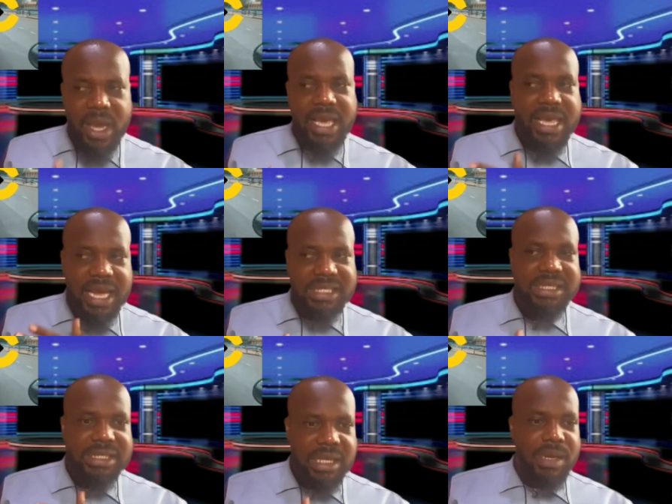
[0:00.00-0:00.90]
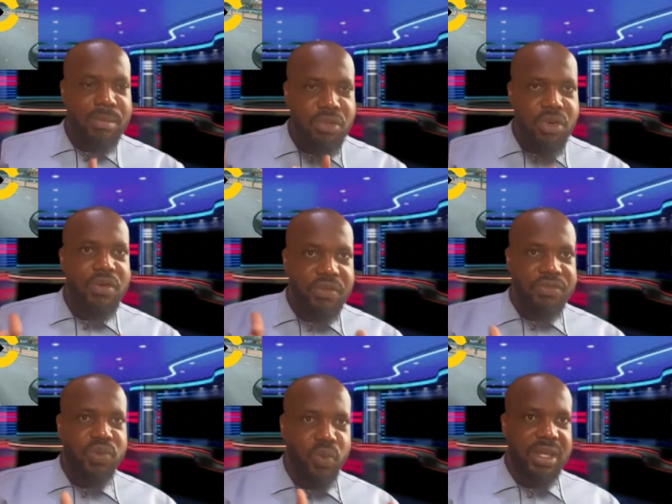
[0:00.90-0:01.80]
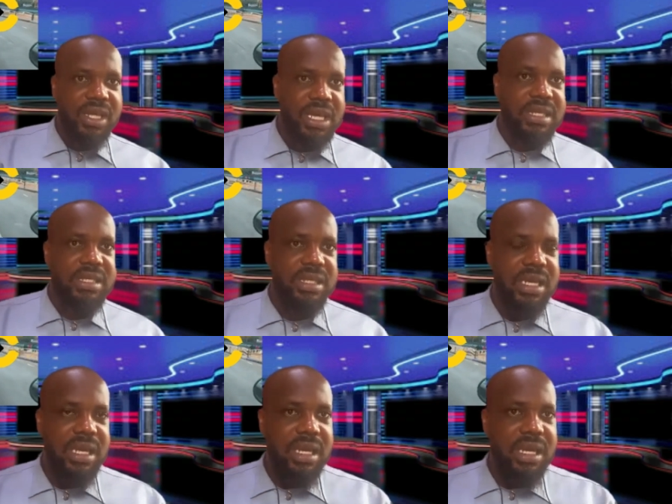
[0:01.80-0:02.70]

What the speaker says: way he has moved with his